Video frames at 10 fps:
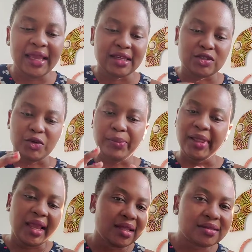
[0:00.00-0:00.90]
So
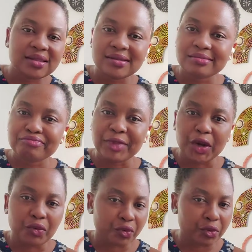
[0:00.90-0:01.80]
plant a
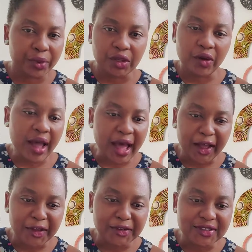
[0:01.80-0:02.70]
room in your
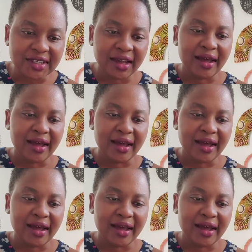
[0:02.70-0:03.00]
house,